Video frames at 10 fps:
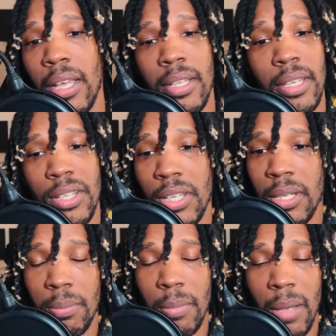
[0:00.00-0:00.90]
This shit is
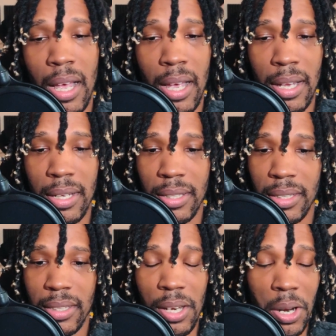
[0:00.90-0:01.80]
mine.
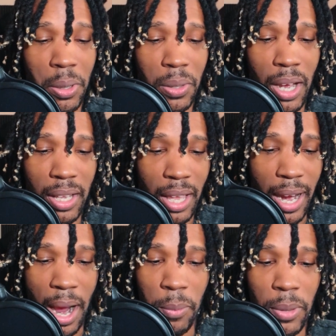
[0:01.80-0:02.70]
You know, like,
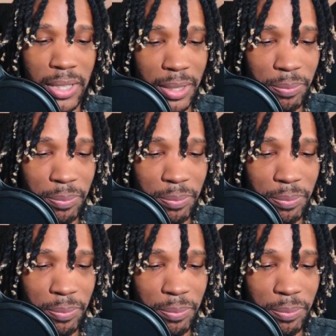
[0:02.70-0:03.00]
I wasn't